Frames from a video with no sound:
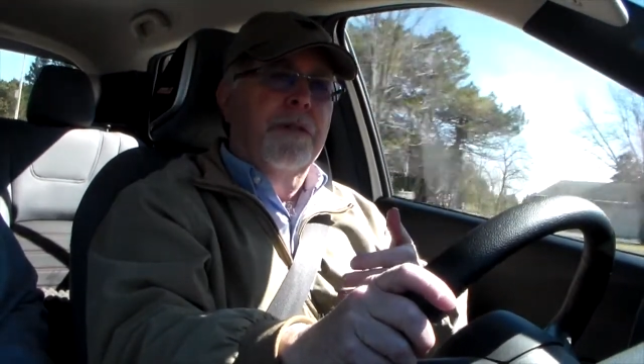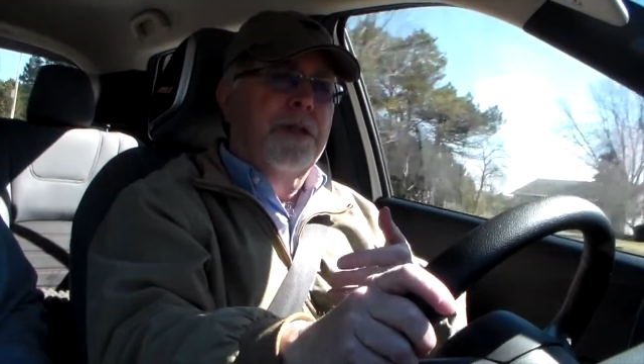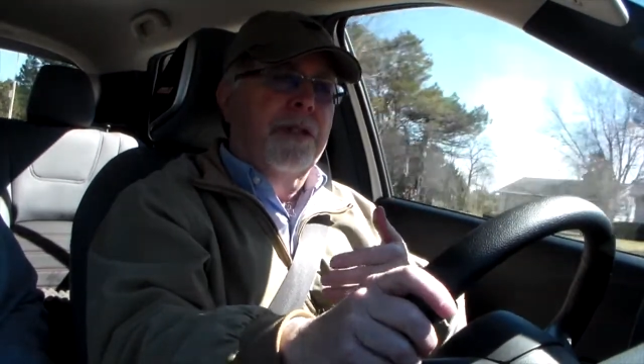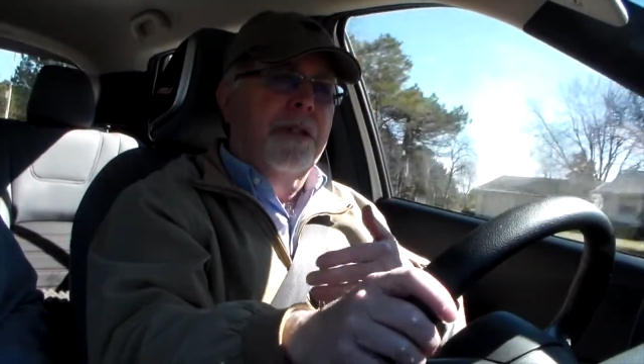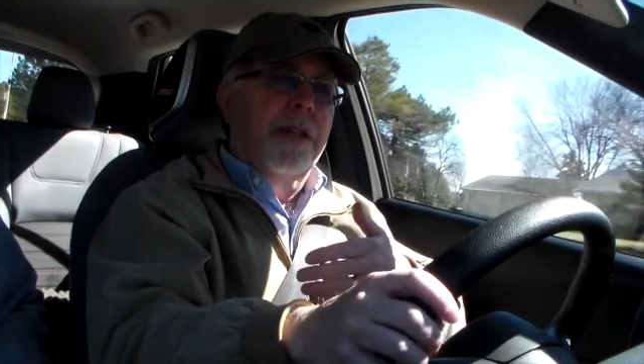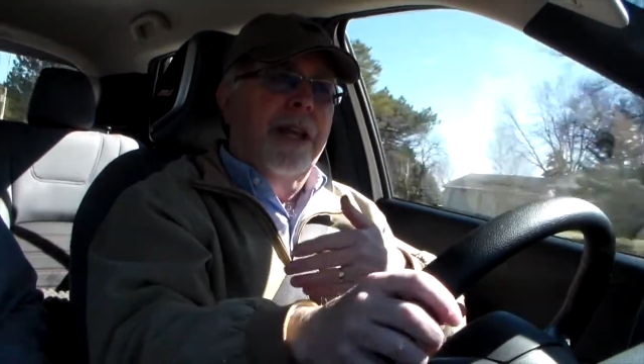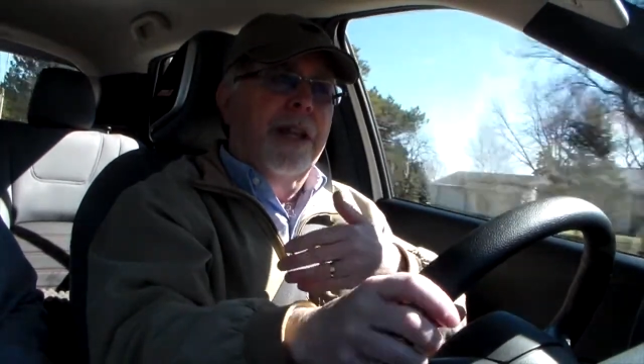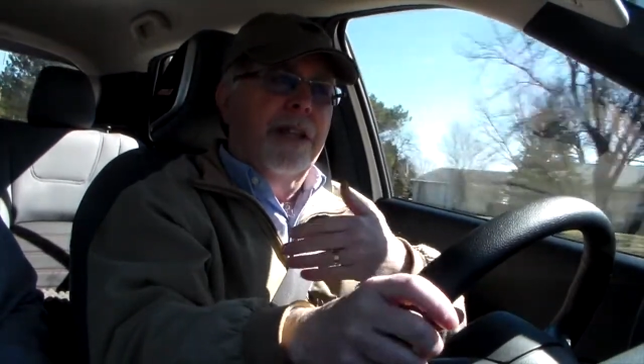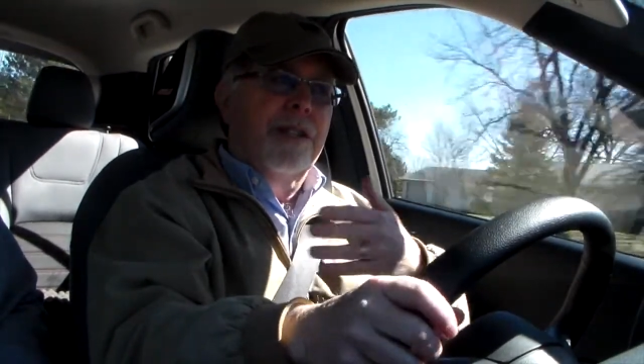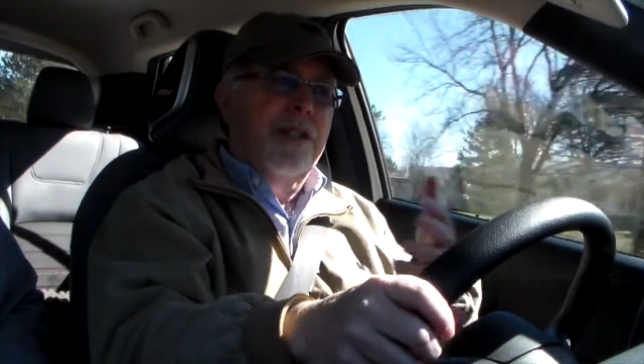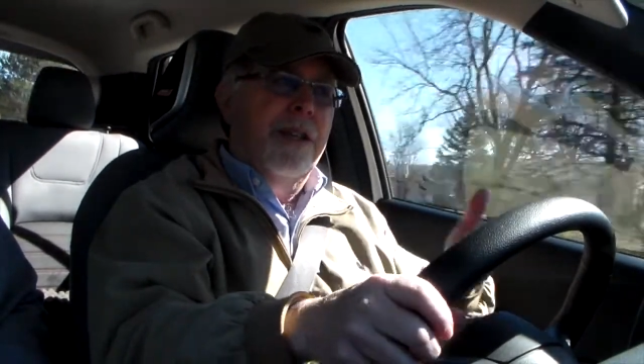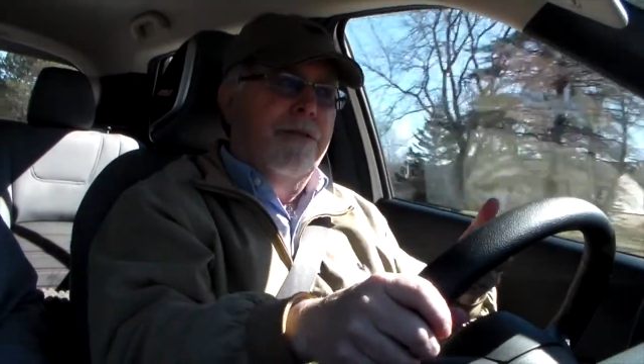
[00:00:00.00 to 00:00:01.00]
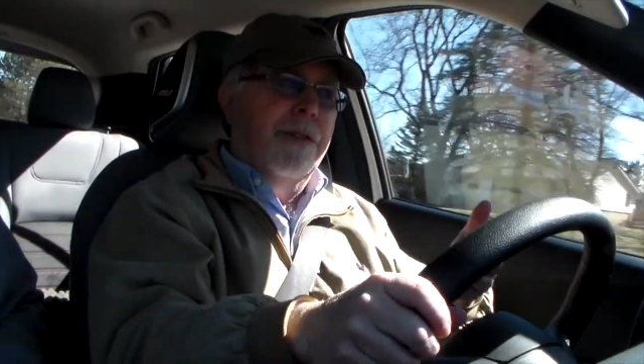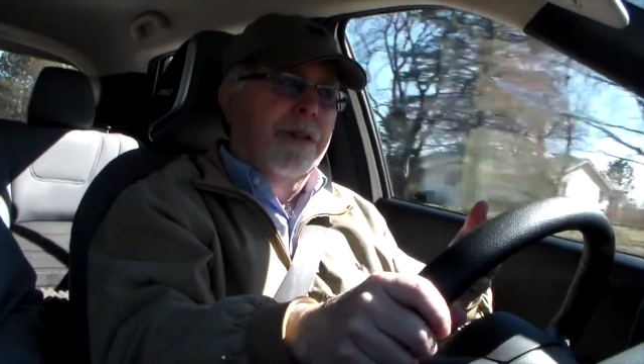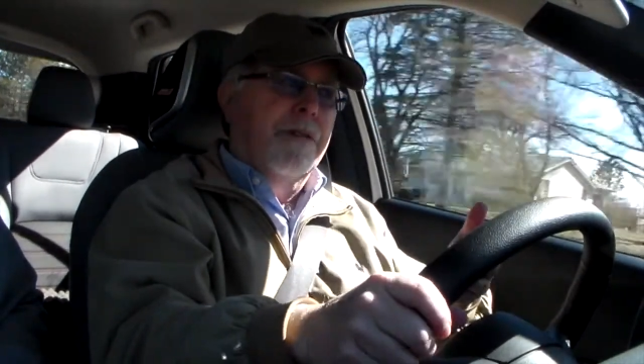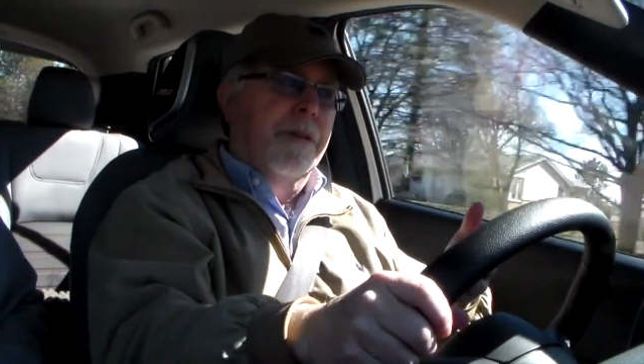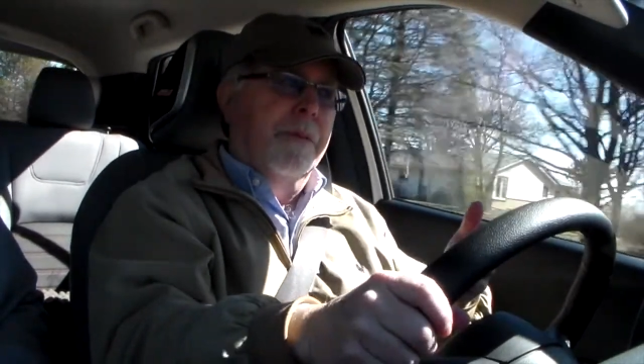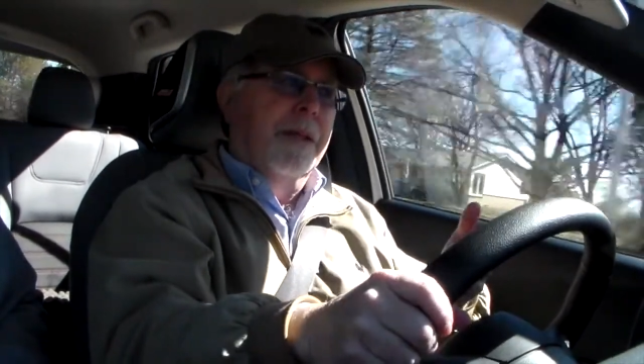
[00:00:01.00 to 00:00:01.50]
which is a lot of the safety
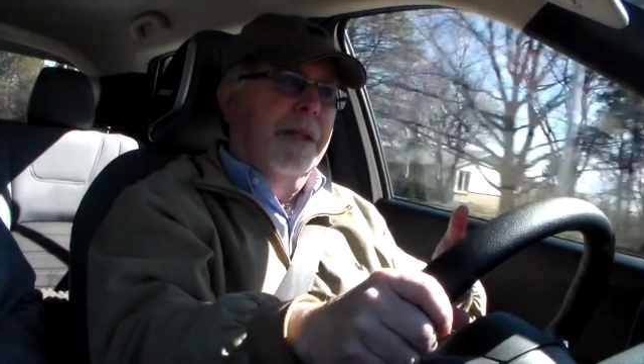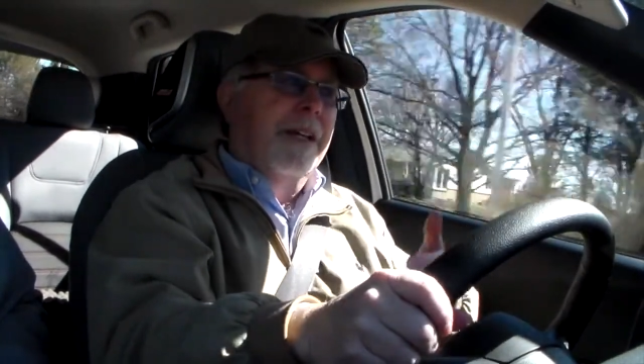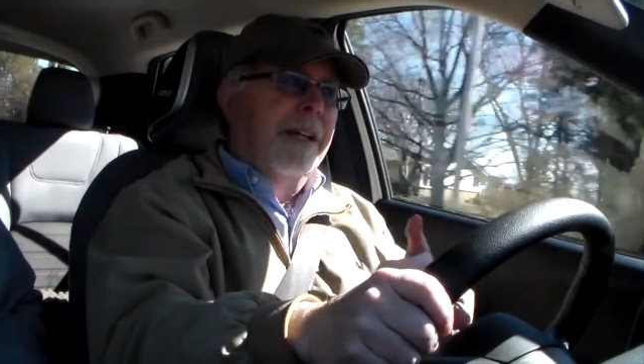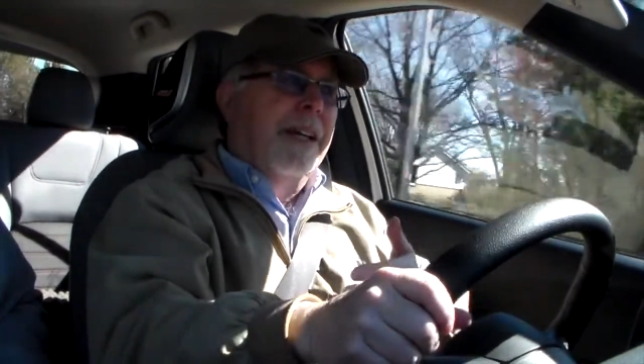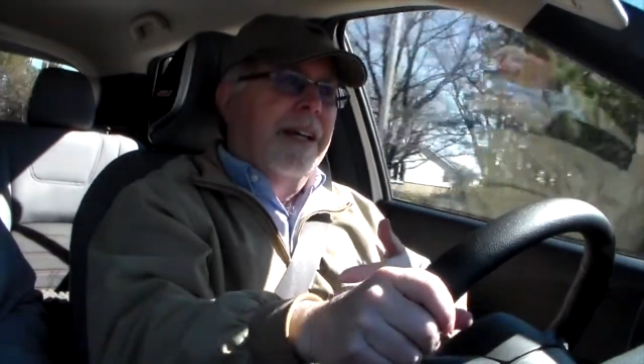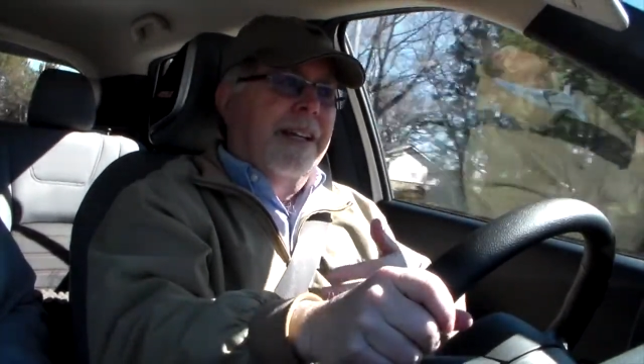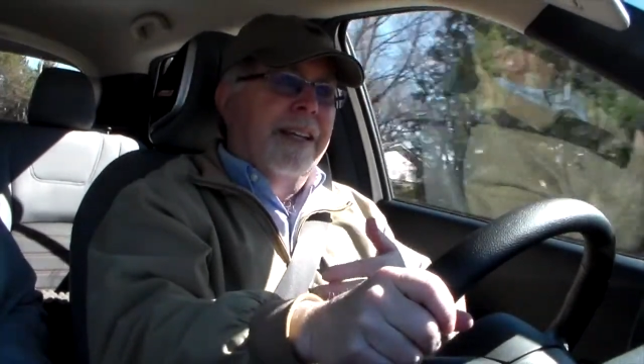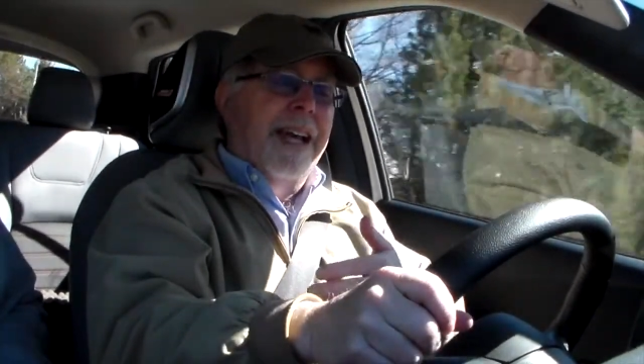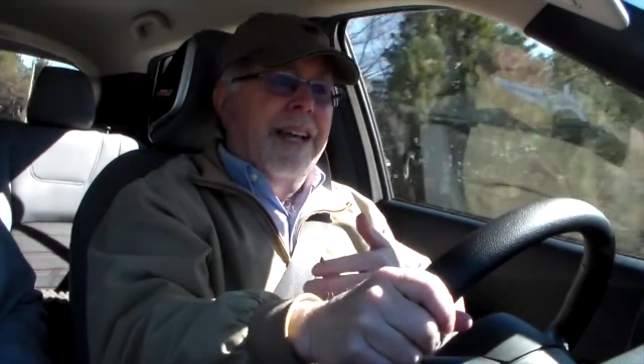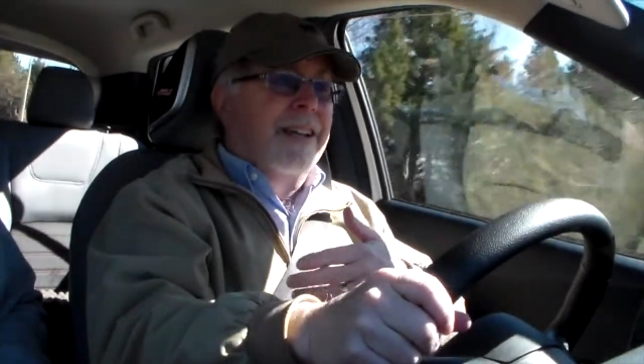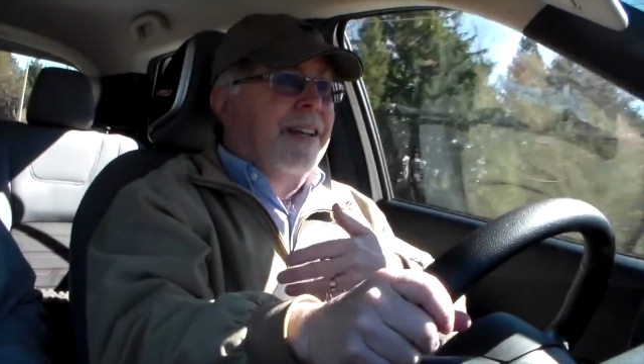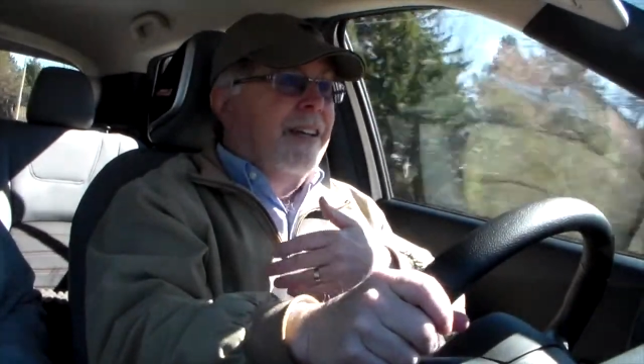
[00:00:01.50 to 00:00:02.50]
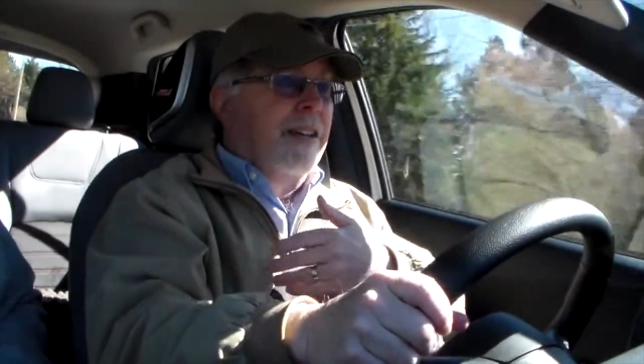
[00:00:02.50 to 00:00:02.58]
equipment that